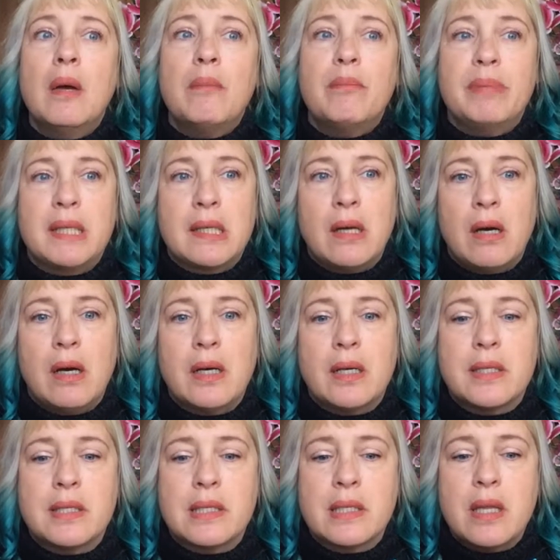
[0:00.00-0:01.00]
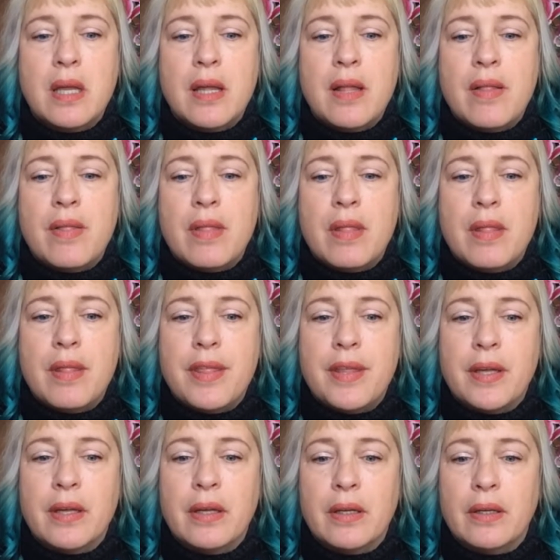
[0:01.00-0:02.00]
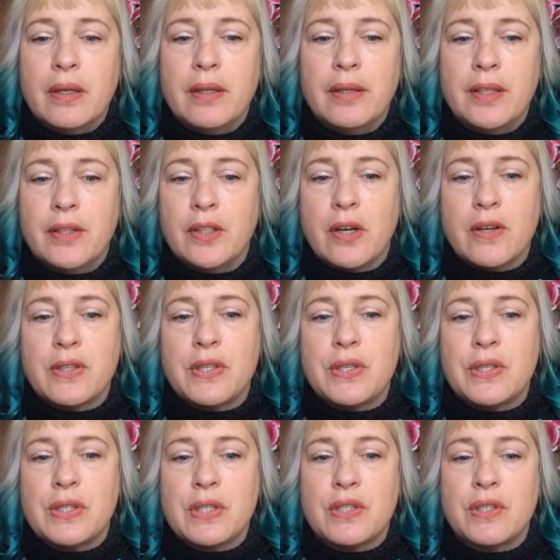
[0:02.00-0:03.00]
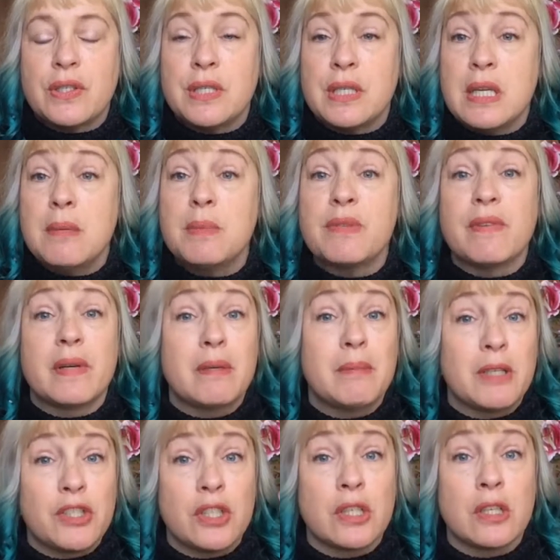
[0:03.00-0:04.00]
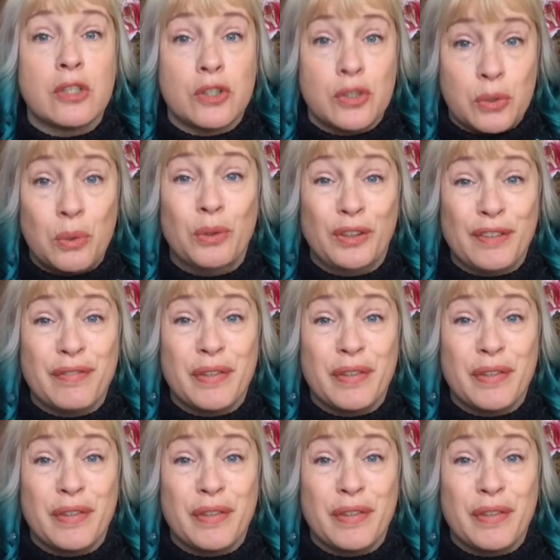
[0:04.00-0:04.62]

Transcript: because the narcissist seems very much in control of